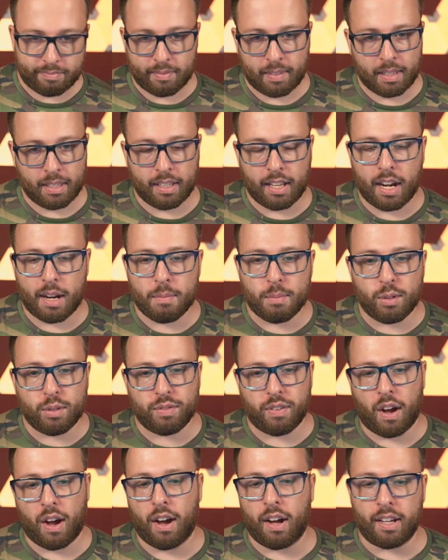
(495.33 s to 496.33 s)
let it move
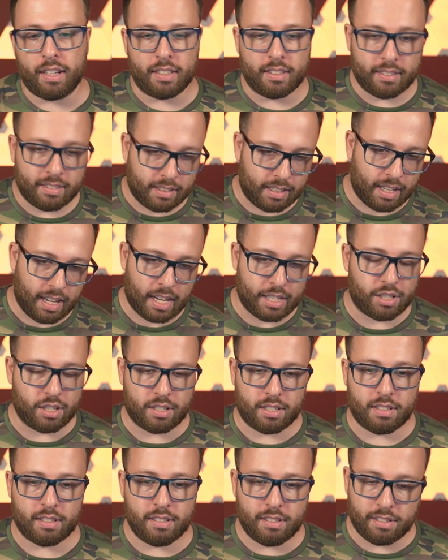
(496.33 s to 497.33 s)
on, and
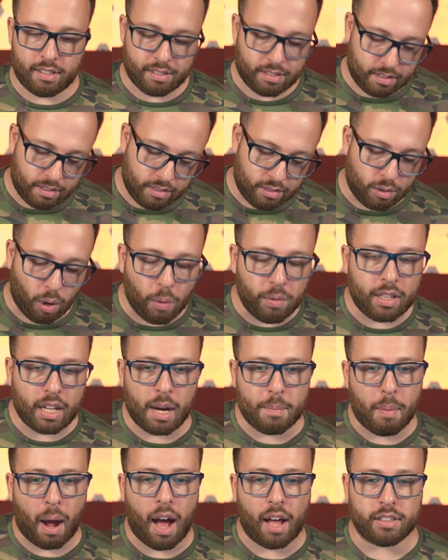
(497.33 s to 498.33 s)
just don't let
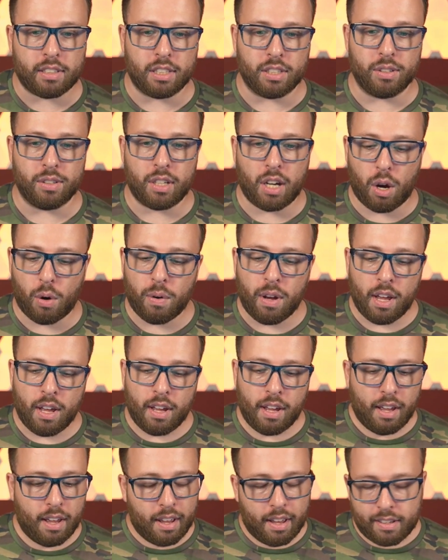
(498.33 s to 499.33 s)
it bother you. You know,
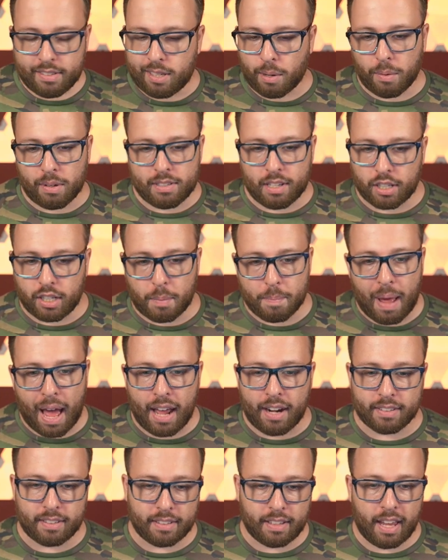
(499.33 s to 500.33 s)
someone's like, you're
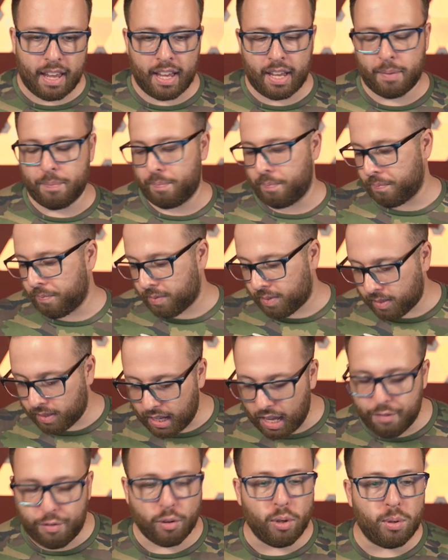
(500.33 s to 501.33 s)
bad at the game.
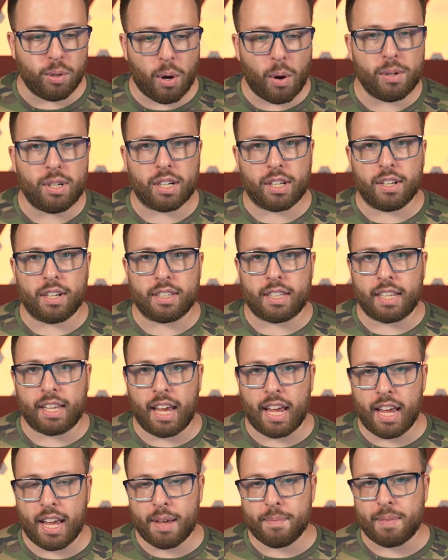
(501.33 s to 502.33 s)
If you know you're good at the
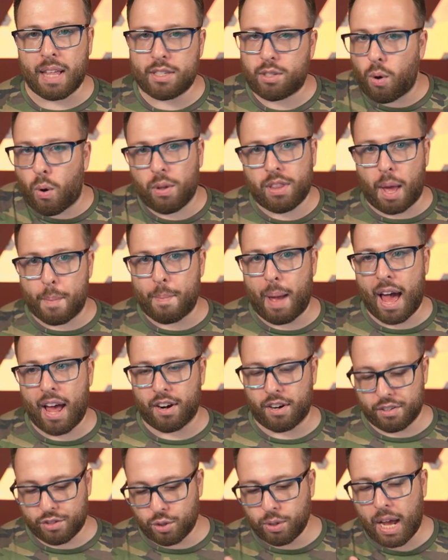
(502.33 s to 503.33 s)
game, that's all that
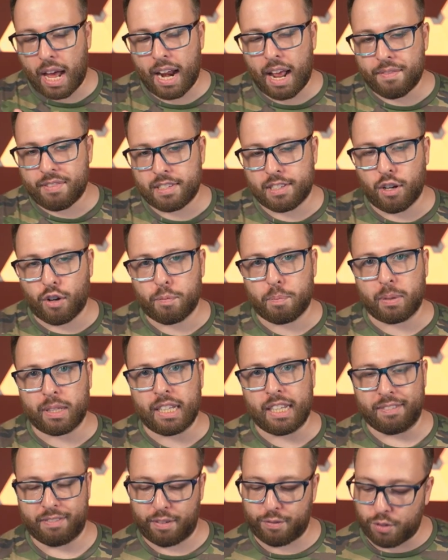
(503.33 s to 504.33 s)
matters. You got to have
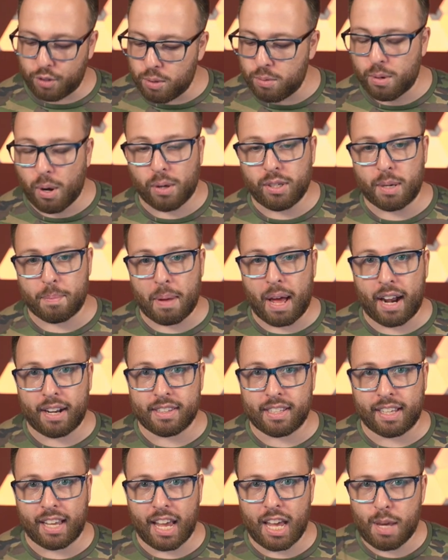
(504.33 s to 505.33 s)
self-belief. If you know you're bad at
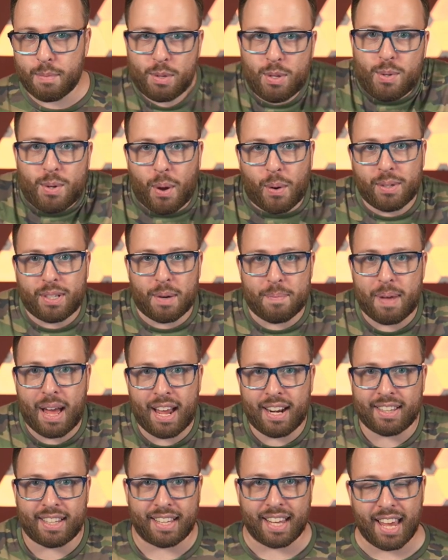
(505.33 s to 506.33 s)
the game, you know you're bad
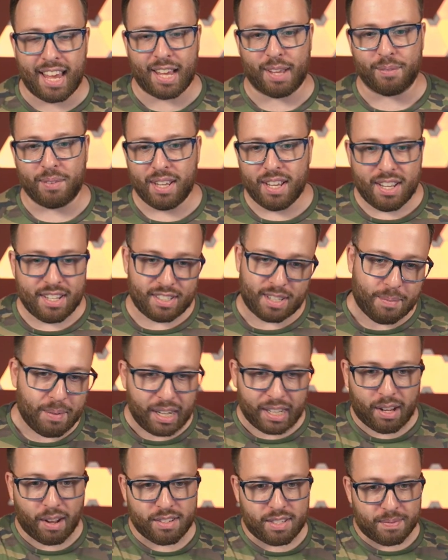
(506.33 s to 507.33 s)
at the game. Somebody
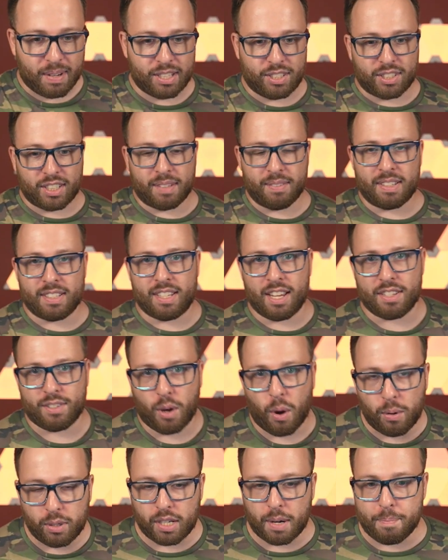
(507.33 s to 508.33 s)
comes to my stream and says,
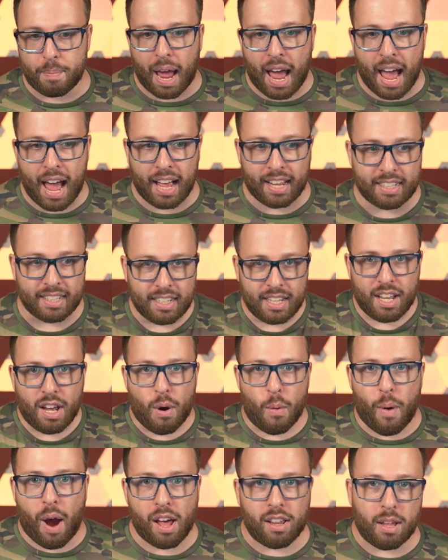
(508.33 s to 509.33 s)
oh, you're bad,
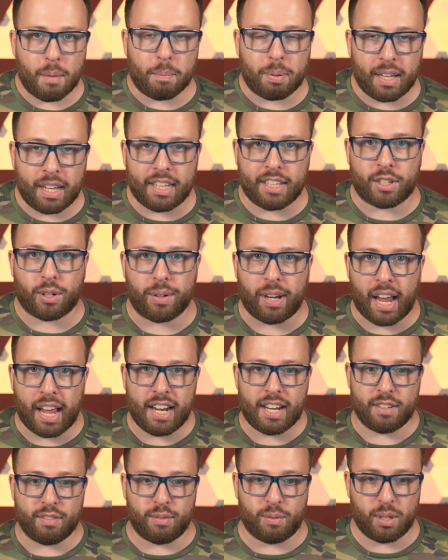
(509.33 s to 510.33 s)
while I'm playing
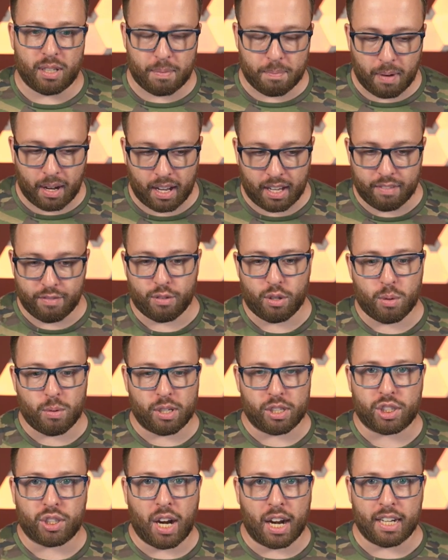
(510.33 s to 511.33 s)
creative with my
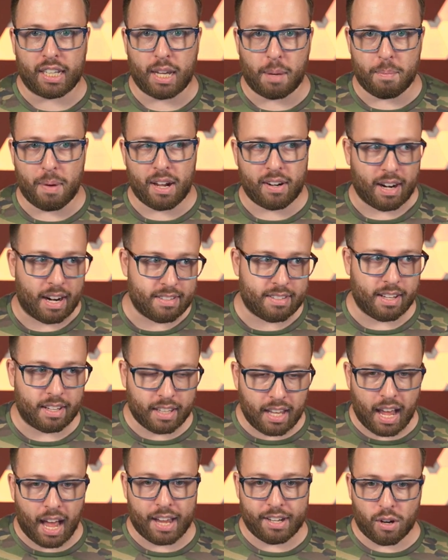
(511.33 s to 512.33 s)
viewers trying to get better. I say,
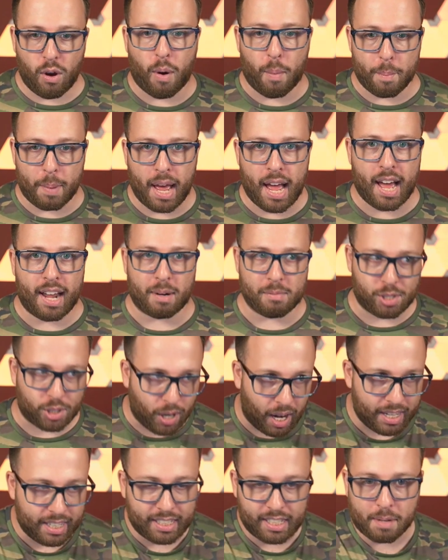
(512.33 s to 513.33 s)
yeah, I know I'm bad. I'm
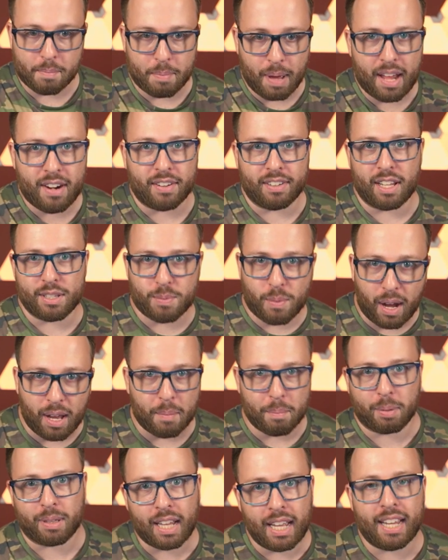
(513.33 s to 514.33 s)
trying to get better. That's why
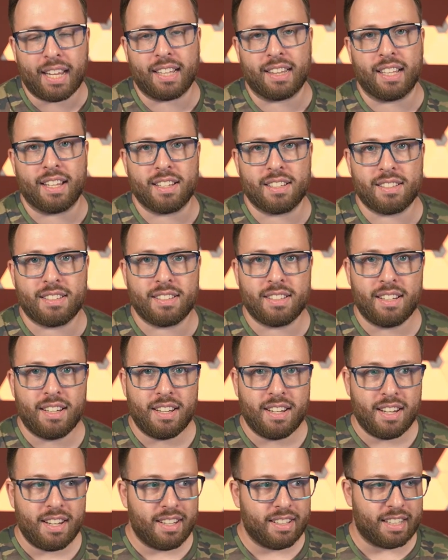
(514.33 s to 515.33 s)
I'm playing this.
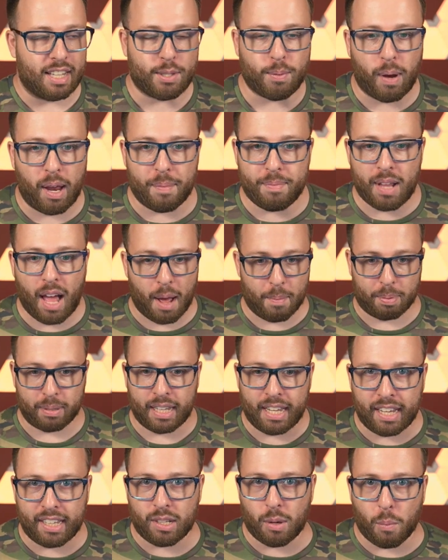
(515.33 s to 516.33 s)
That's why I'm not
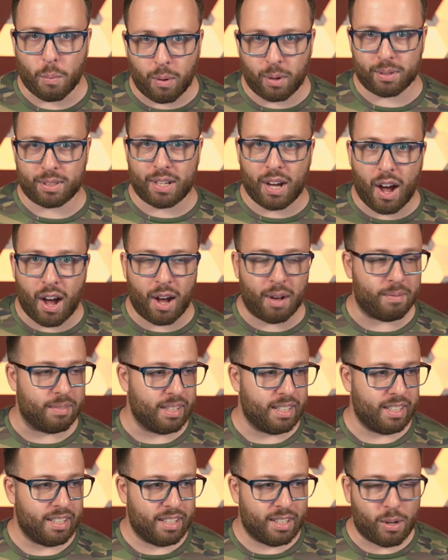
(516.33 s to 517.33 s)
playing in the World Cup
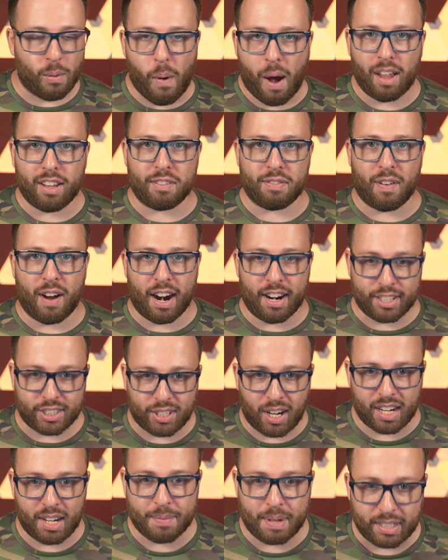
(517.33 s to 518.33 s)
qualifiers
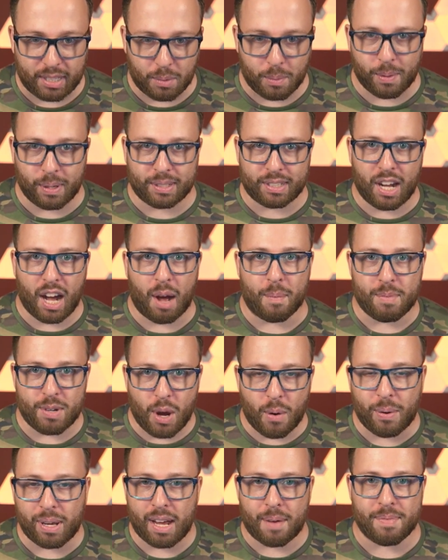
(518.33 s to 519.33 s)
trying to make the World Cup
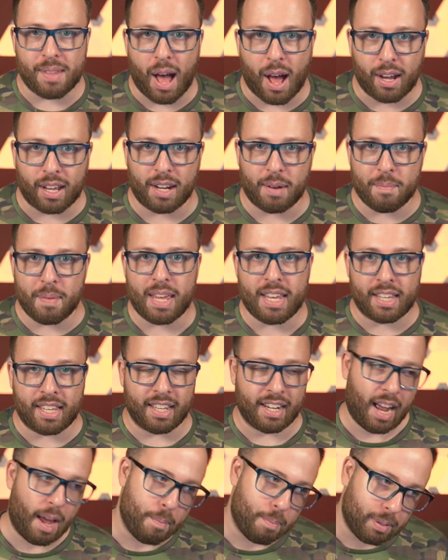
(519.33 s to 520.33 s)
knowing I'm not going to make
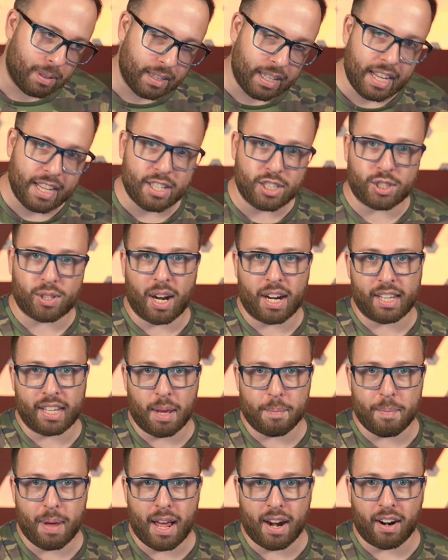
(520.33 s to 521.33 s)
it. I play to try to
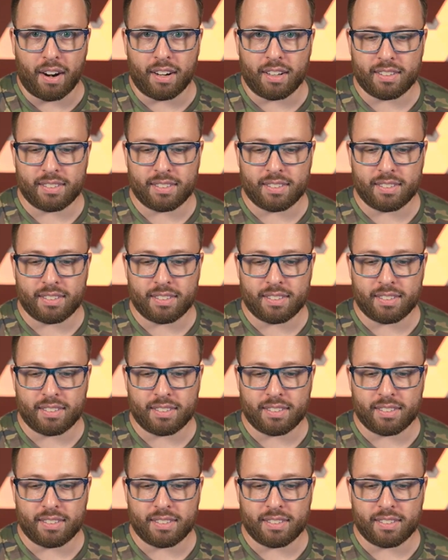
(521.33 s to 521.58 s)
get better.